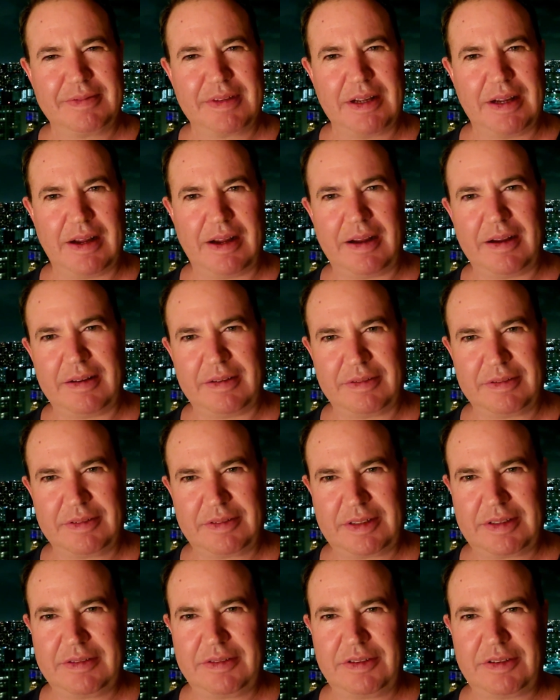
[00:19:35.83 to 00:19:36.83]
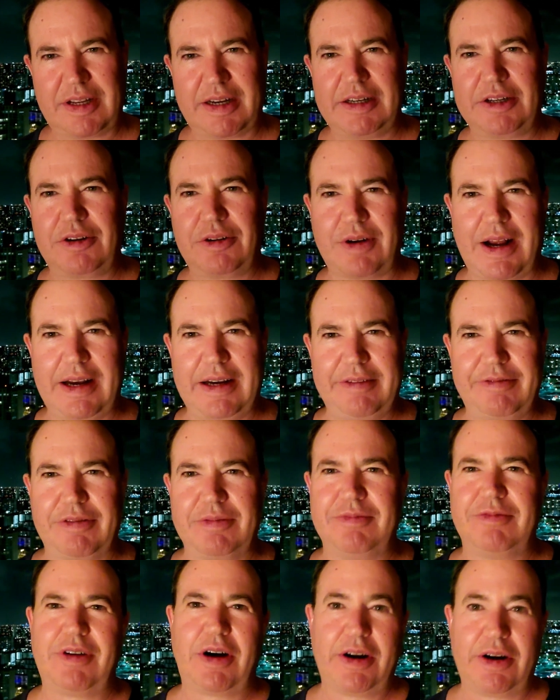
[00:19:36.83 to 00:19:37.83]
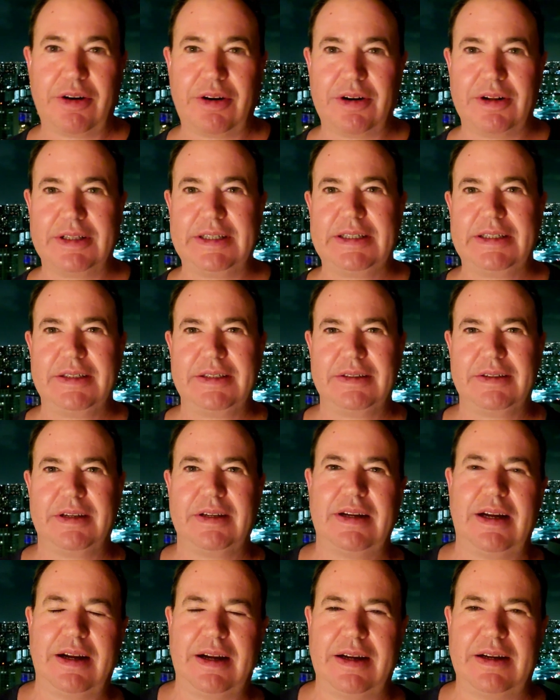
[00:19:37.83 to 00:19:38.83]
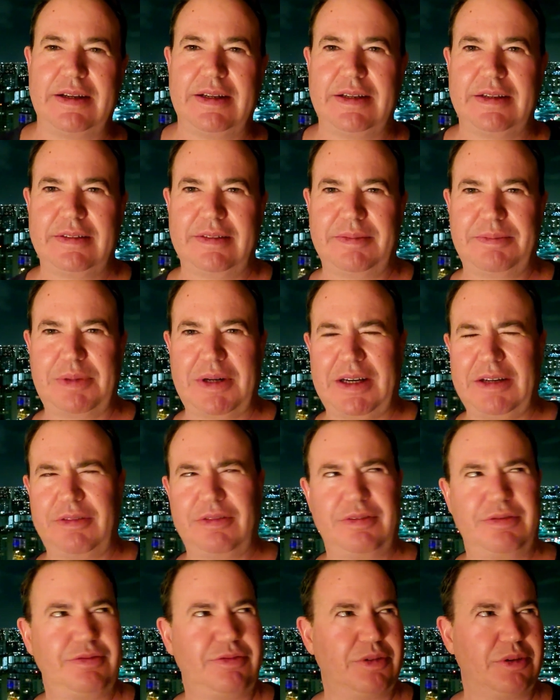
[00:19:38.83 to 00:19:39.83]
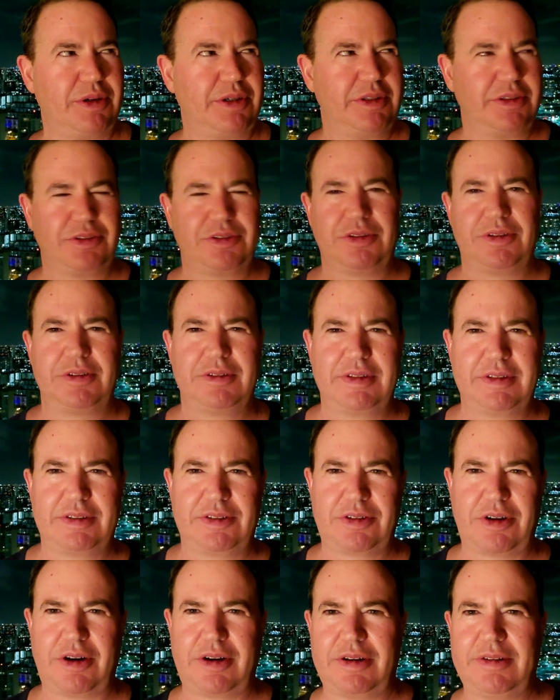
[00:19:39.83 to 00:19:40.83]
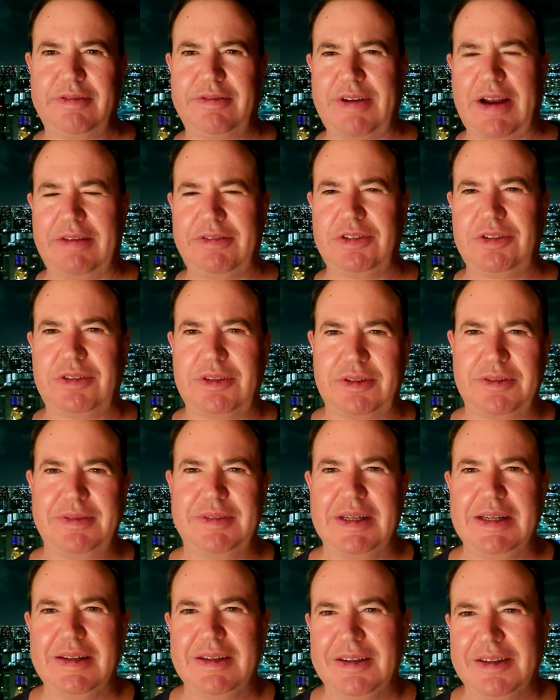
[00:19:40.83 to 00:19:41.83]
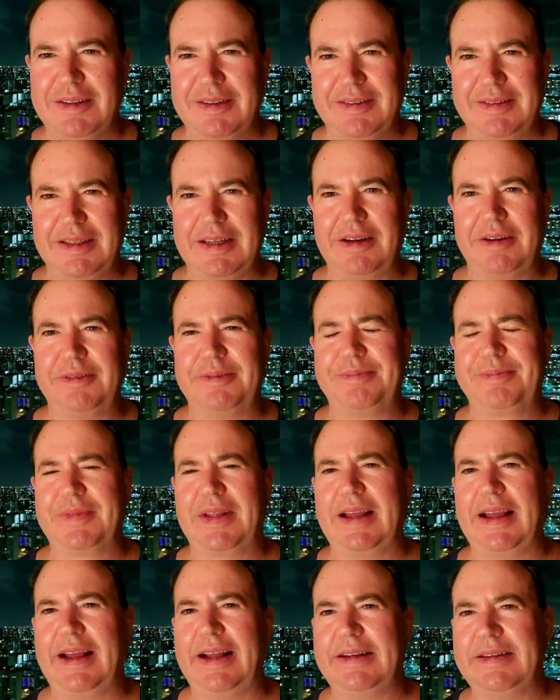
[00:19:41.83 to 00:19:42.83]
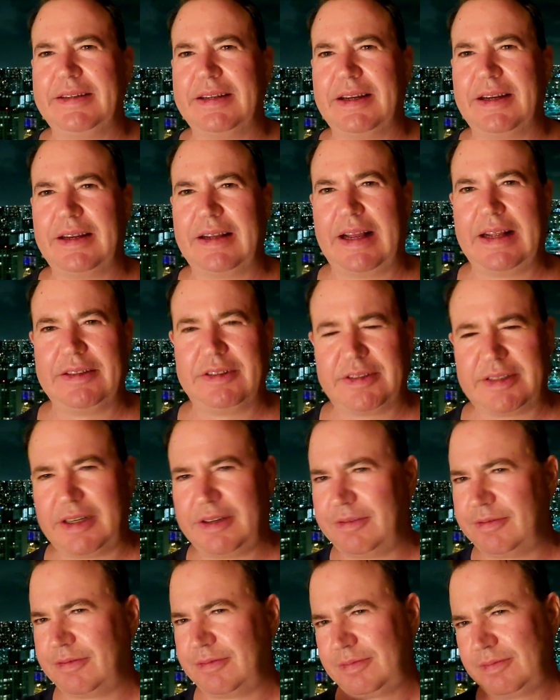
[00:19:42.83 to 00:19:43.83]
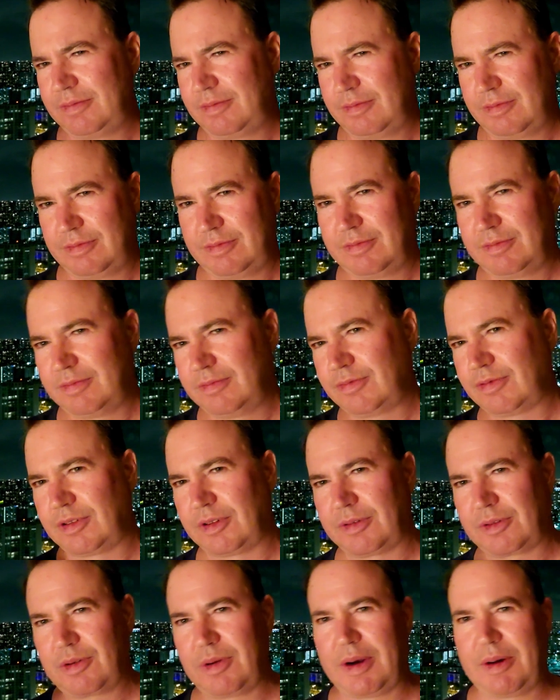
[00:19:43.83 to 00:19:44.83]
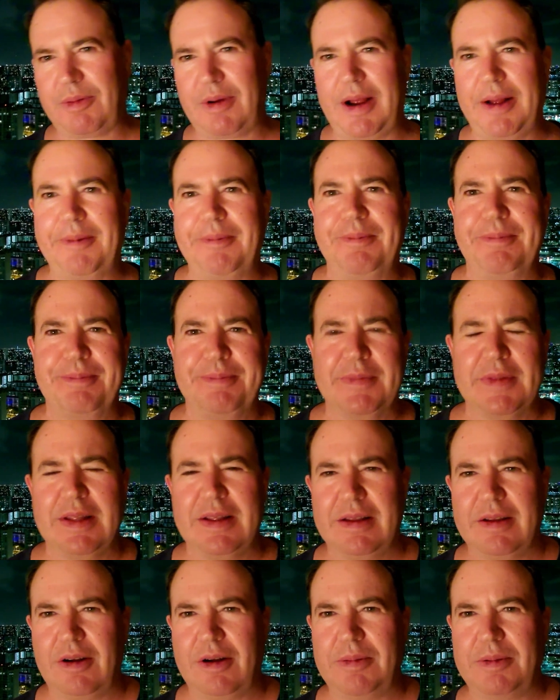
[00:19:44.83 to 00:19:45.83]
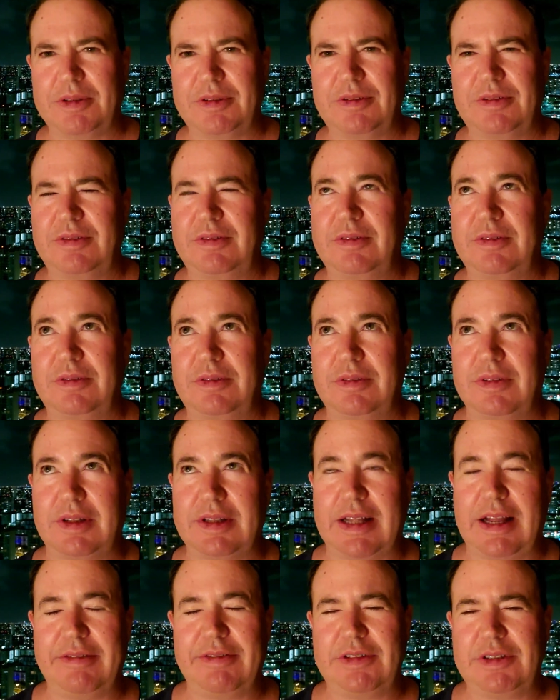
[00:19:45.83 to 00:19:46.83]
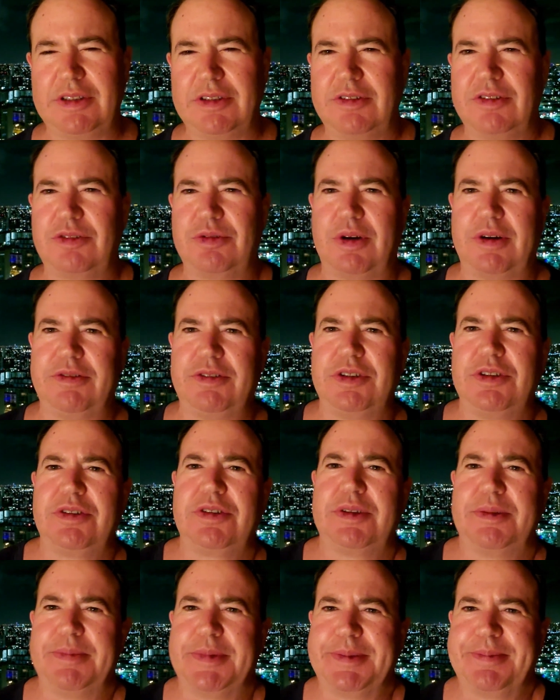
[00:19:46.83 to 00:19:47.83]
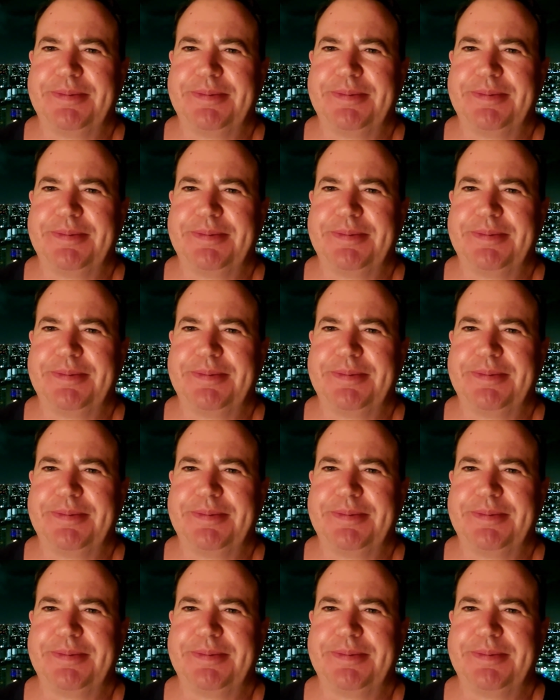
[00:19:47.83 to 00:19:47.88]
uh, studied karate from very early. Uh, probably four years old, started five years old, you know, and uh, and studied for quite a while, almost 11 years, 12 years, something.